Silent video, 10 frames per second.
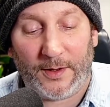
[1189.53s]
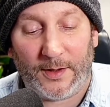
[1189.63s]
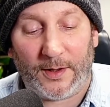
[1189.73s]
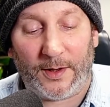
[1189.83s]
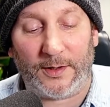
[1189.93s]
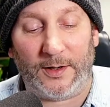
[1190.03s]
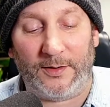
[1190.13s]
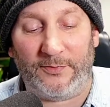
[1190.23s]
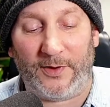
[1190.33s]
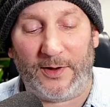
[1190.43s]
And
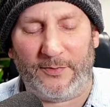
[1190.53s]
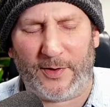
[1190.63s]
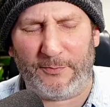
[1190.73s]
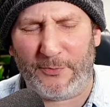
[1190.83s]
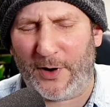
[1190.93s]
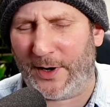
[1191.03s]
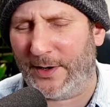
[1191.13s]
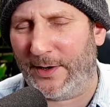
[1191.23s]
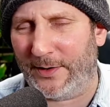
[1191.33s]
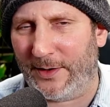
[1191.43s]
if I'm
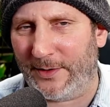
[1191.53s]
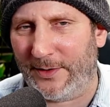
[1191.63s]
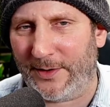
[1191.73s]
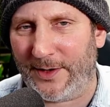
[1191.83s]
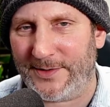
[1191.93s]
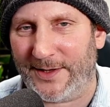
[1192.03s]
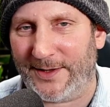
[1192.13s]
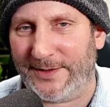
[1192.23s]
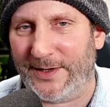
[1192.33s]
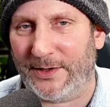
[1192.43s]
right, I think they said they
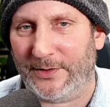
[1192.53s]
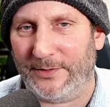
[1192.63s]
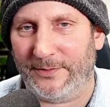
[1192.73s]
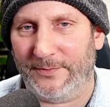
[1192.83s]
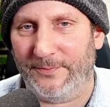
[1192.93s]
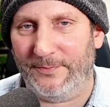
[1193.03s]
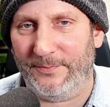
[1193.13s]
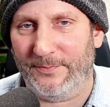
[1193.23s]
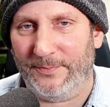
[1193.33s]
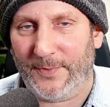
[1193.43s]
didn't,
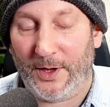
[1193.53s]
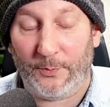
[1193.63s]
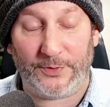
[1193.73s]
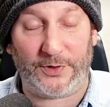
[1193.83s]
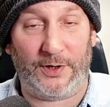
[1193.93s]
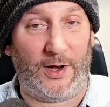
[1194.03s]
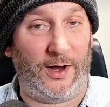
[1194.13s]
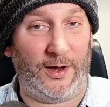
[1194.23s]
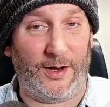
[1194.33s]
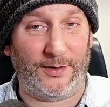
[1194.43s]
which
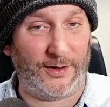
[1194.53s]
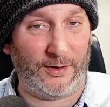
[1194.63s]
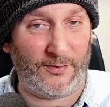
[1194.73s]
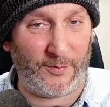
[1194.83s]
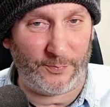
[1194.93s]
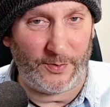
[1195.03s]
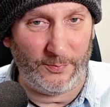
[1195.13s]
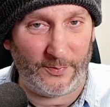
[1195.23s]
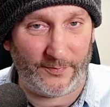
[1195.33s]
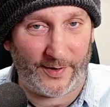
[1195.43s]
I don't have a problem
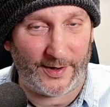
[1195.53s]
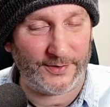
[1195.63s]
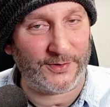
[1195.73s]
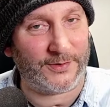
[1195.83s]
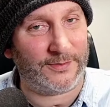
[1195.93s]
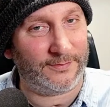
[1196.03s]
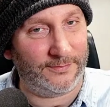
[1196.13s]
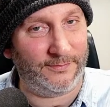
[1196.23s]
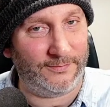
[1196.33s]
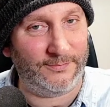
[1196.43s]
with it. It just
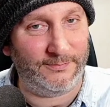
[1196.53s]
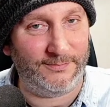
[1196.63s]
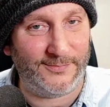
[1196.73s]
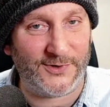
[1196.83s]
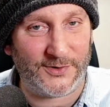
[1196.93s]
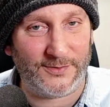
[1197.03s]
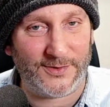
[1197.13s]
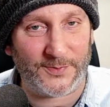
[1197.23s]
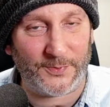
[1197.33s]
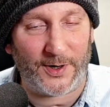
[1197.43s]

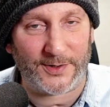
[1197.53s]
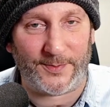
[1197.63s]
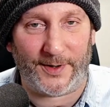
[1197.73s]
surprised me.